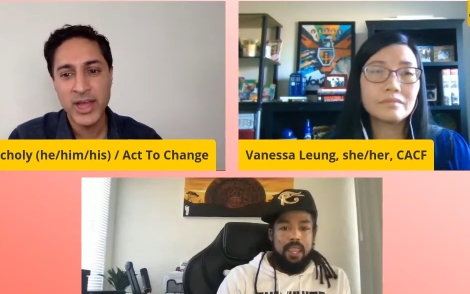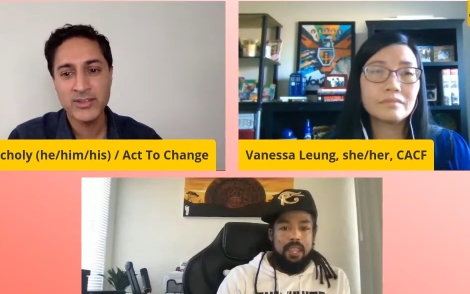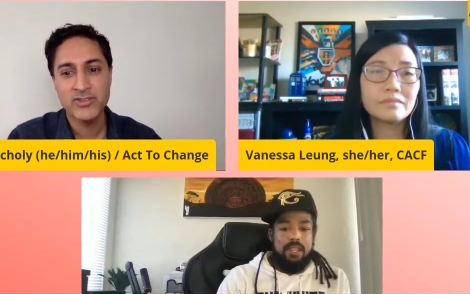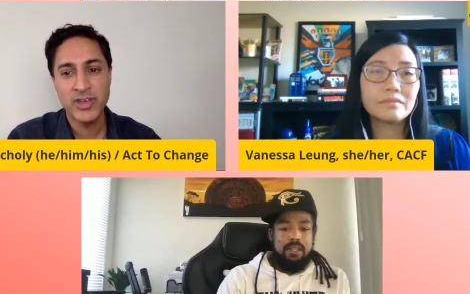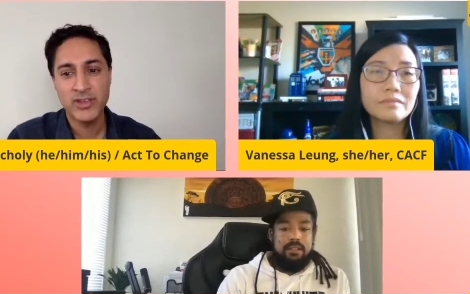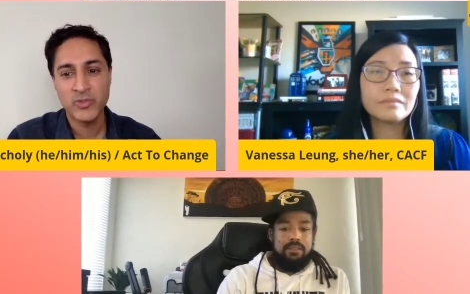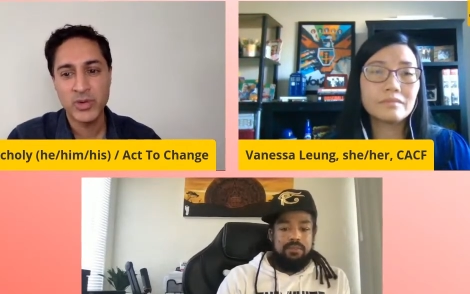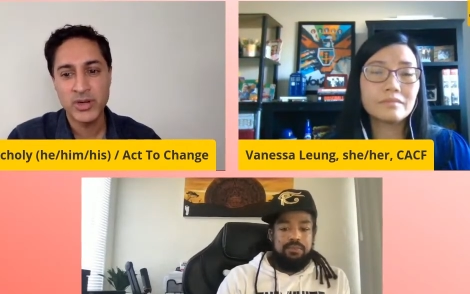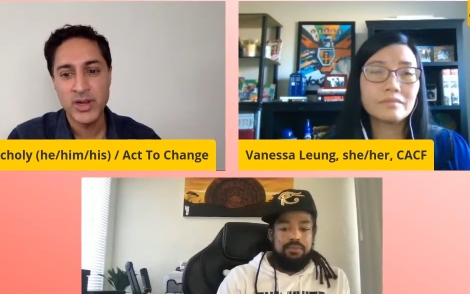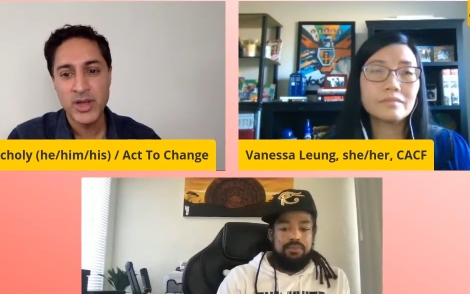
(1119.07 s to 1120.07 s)
Speaker 1: an Act to Change,
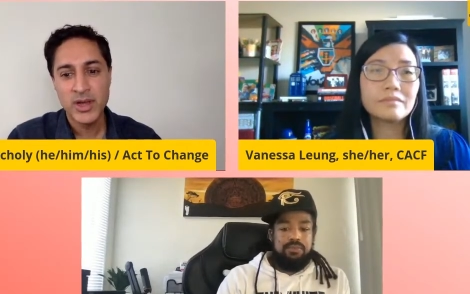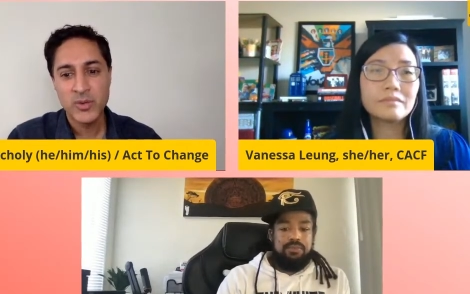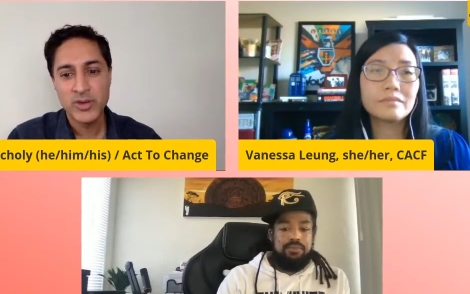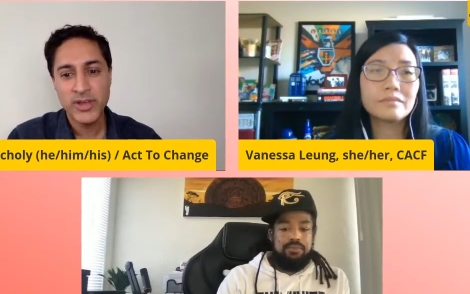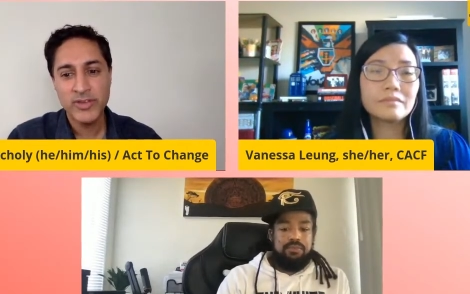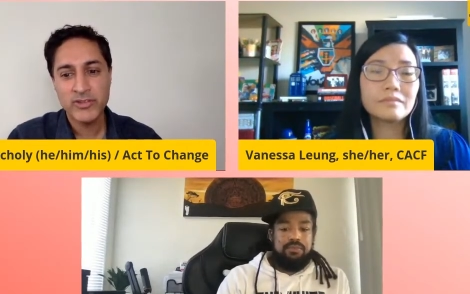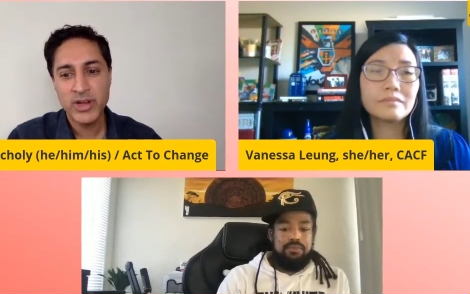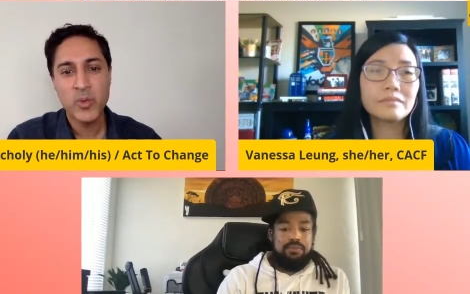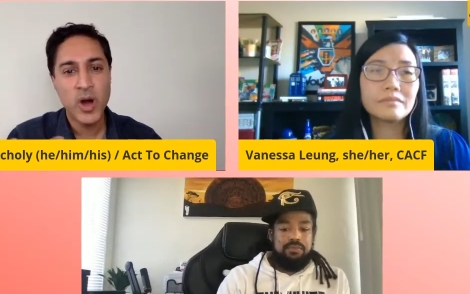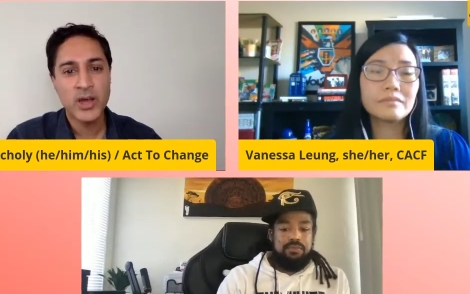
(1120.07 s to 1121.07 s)
where we're definitely
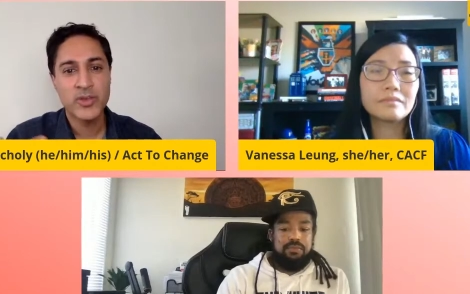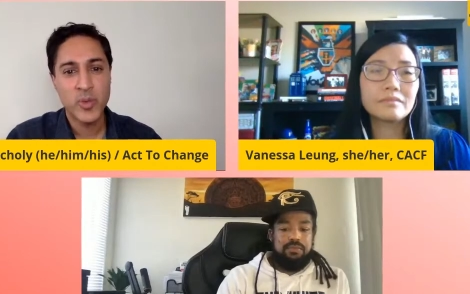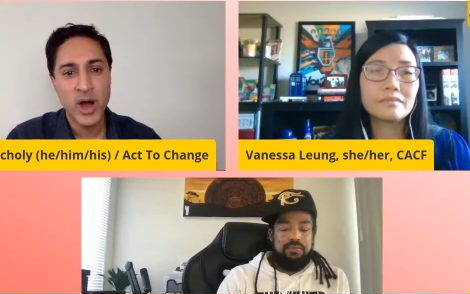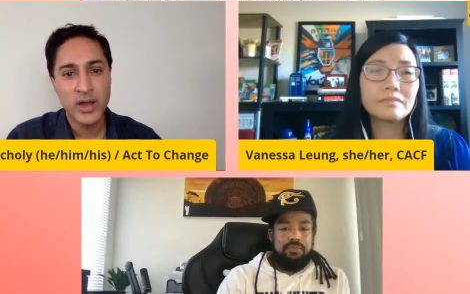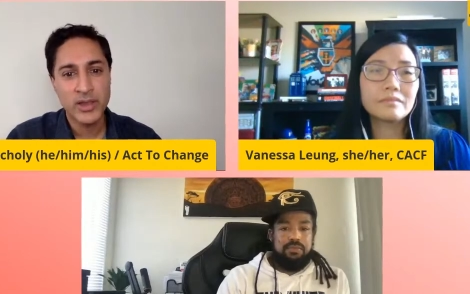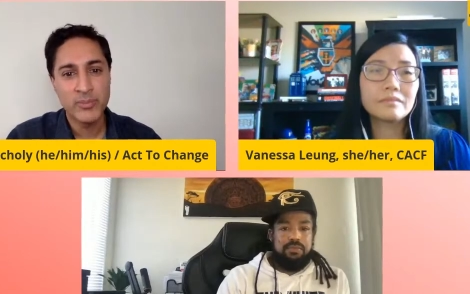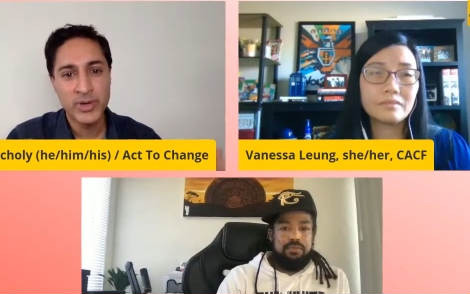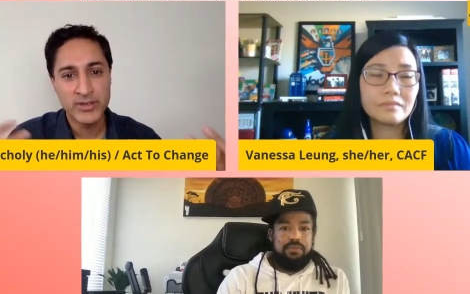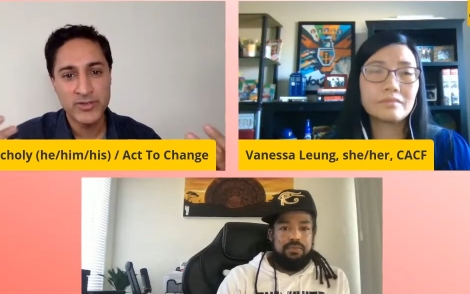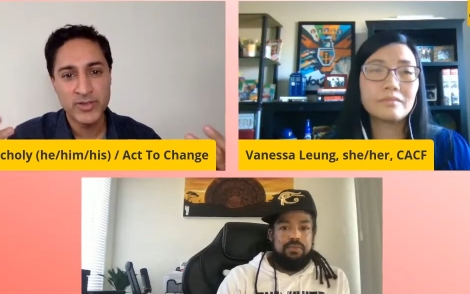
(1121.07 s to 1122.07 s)
trying to walk the walk and
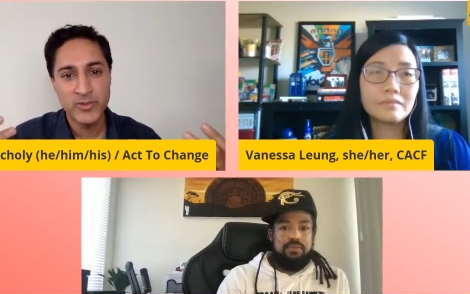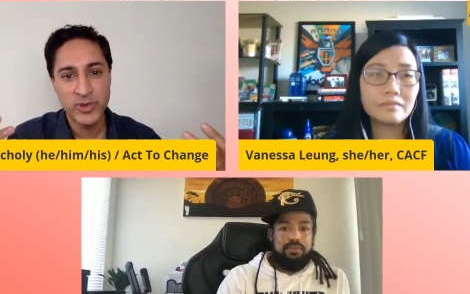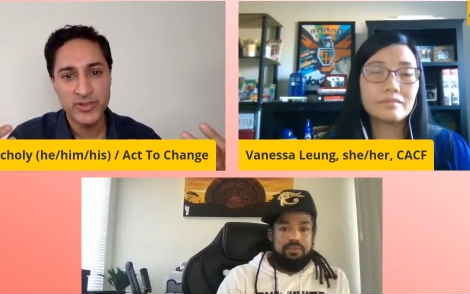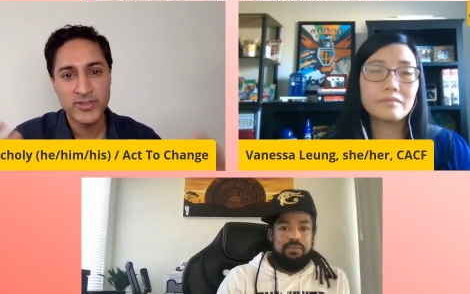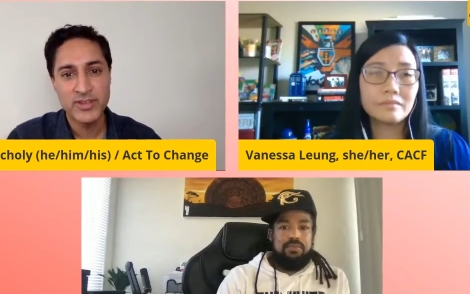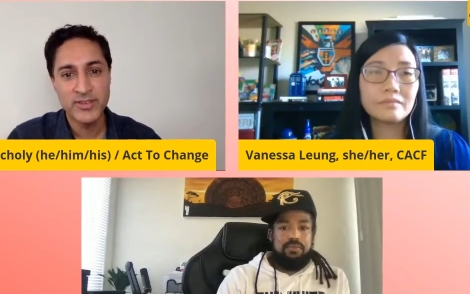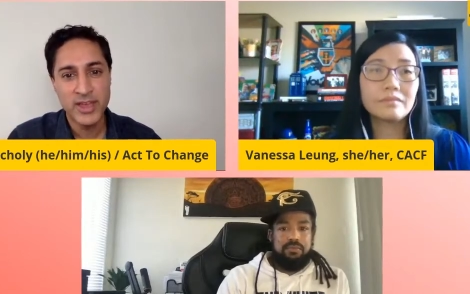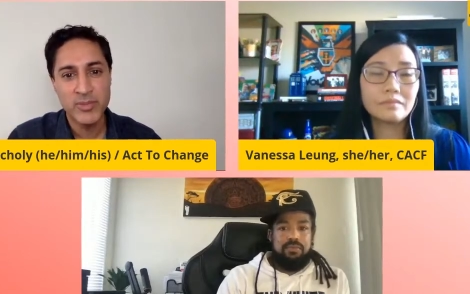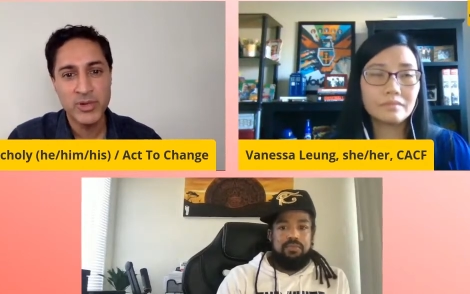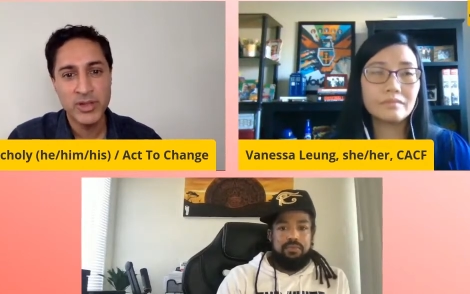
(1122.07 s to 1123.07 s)
bring different voices to the
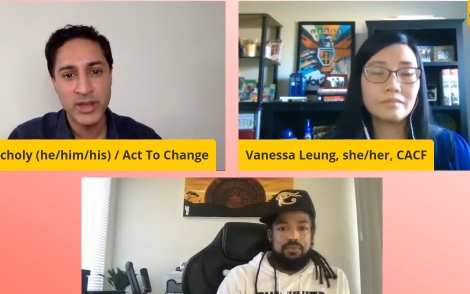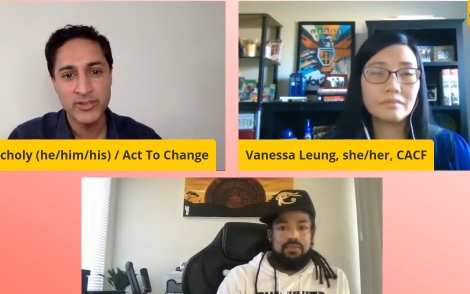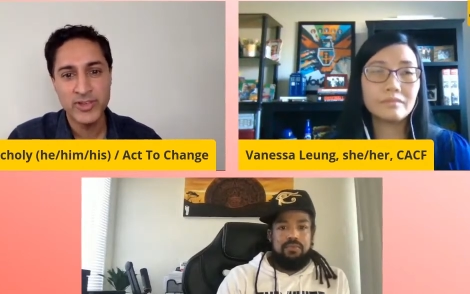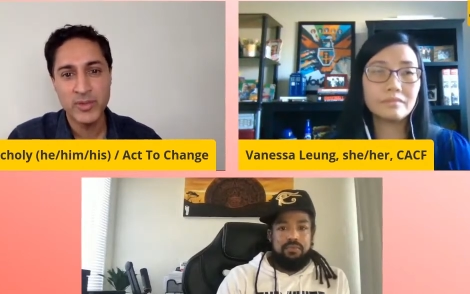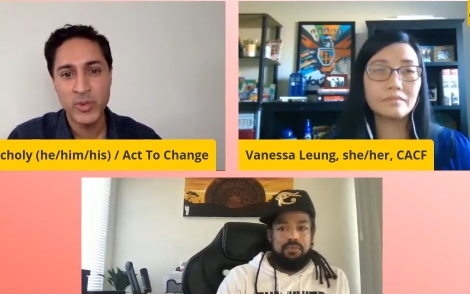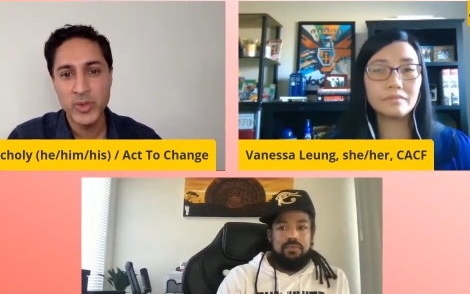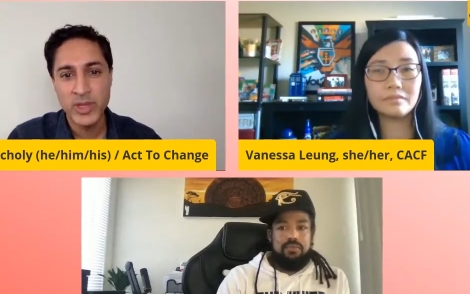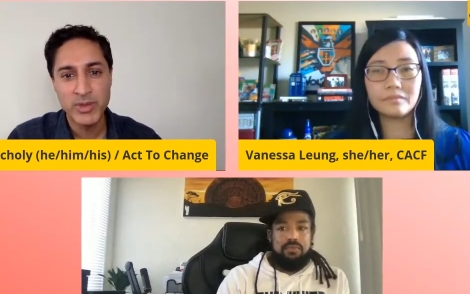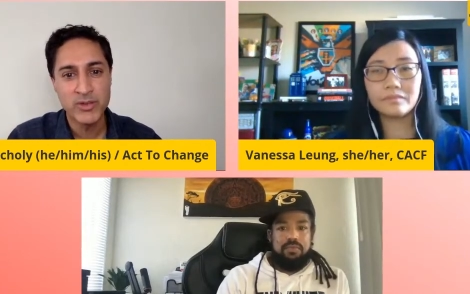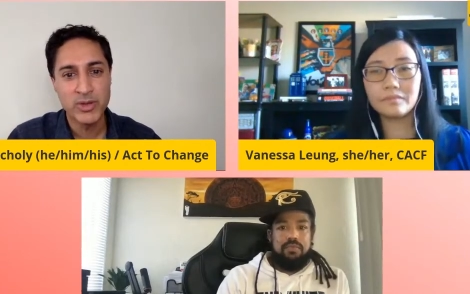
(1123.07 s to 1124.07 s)
table and understand what we
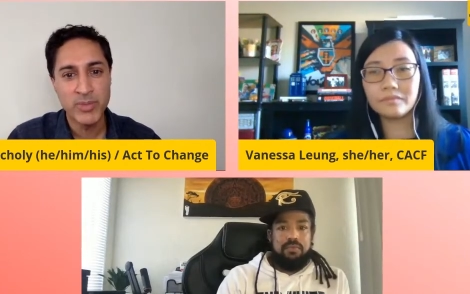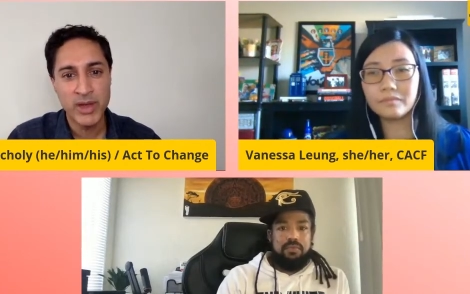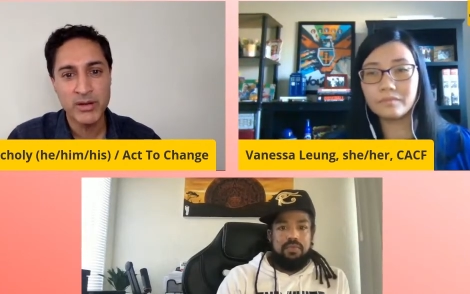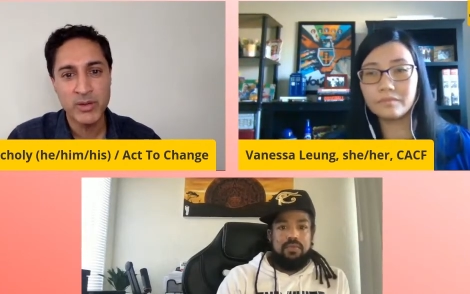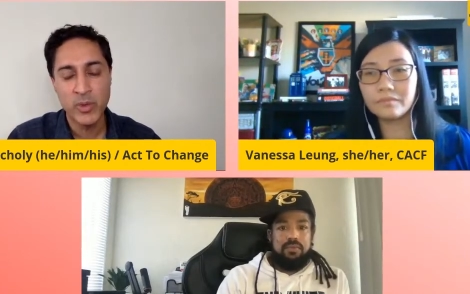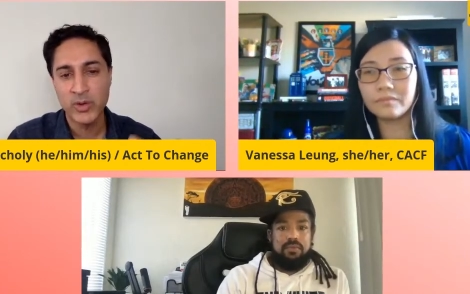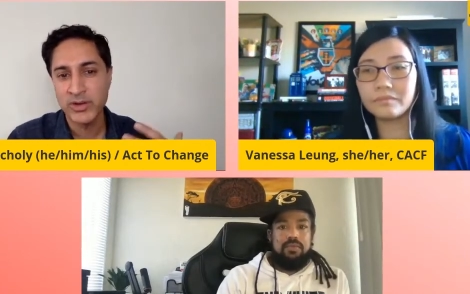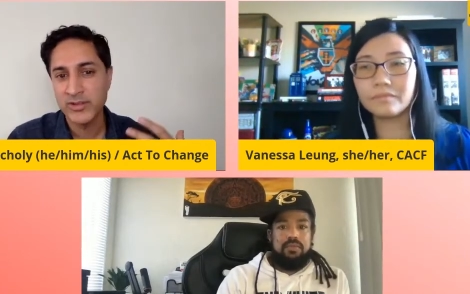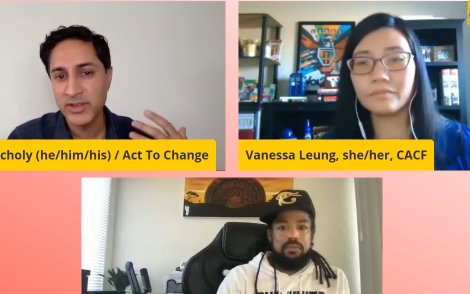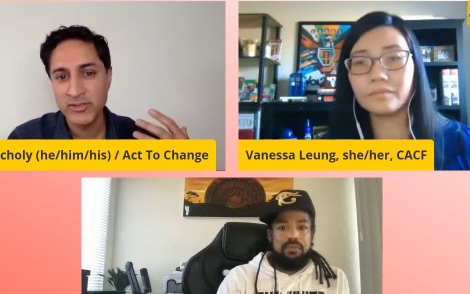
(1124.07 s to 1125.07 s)
can be doing better and what
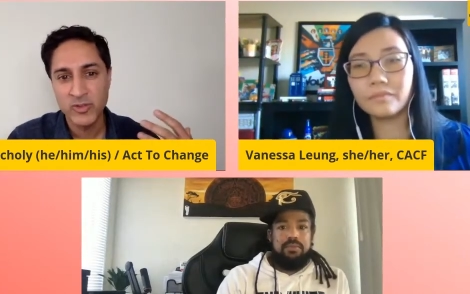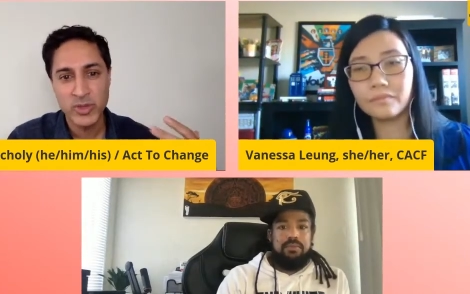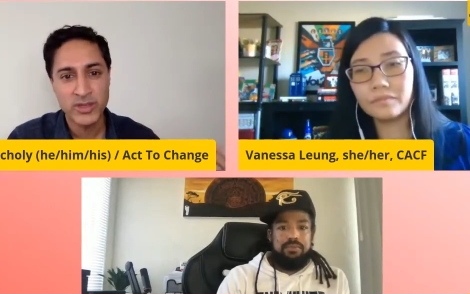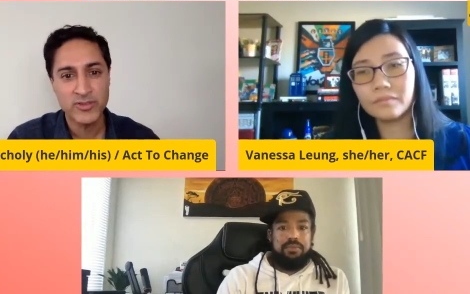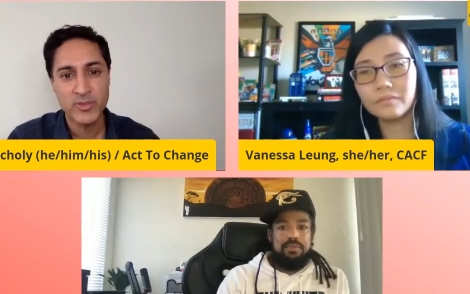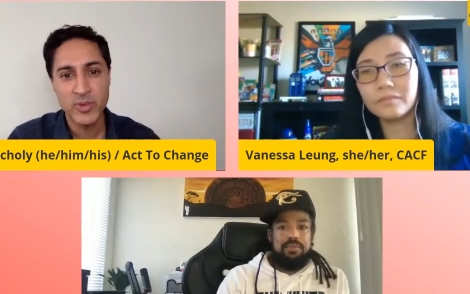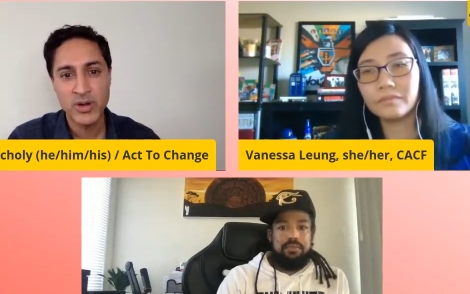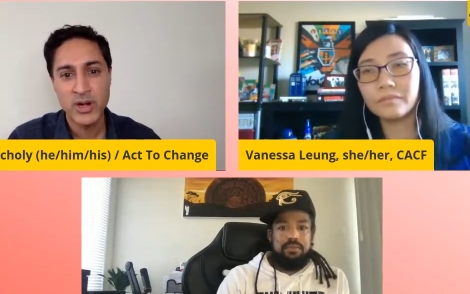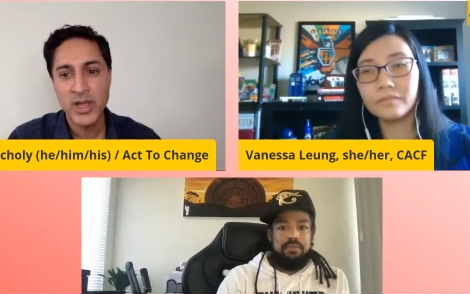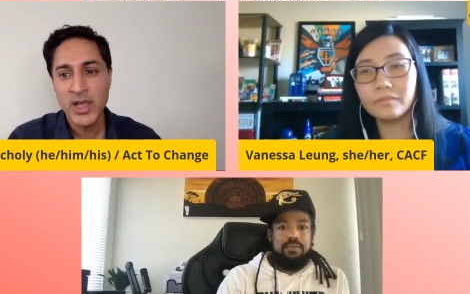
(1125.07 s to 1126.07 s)
organizations we can
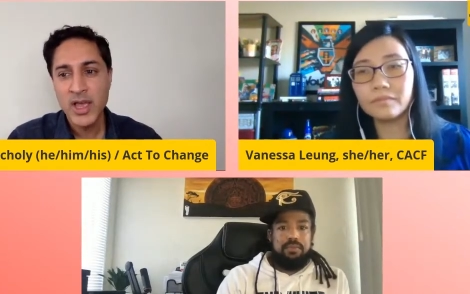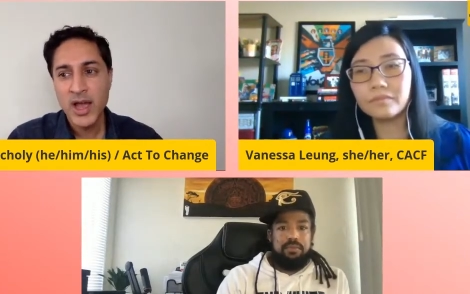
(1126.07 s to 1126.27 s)
support